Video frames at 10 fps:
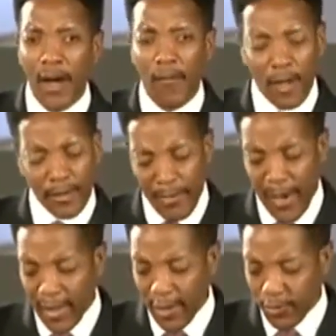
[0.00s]
And I walked out
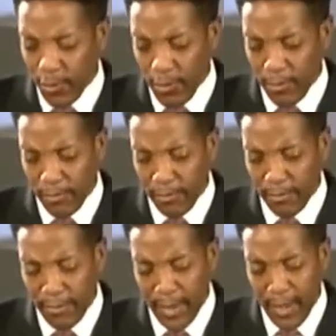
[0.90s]
my niece's room
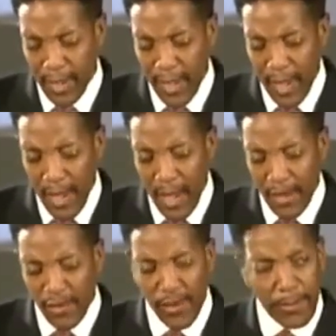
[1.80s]

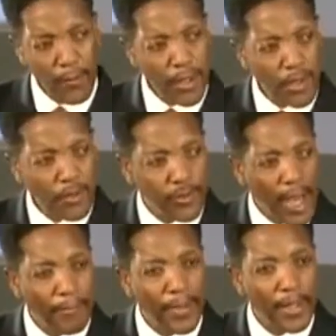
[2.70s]
she said, But when you
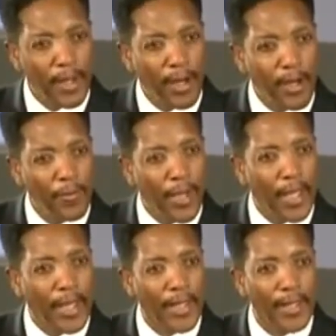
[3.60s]
stopped me in the
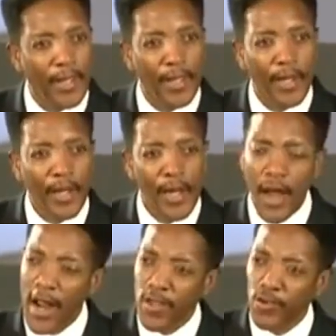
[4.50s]
hallway
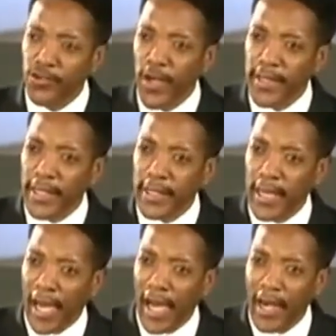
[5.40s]
and you said that
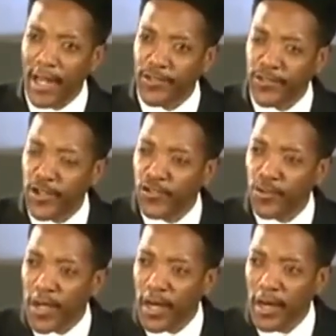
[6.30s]
God has sent
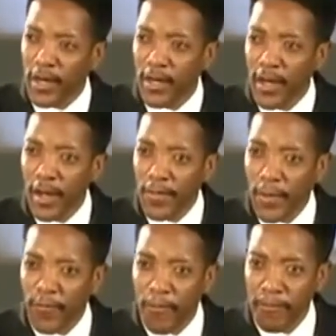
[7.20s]
you here
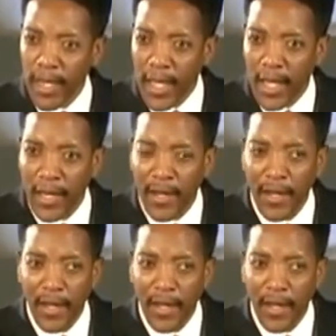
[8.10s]
that for me,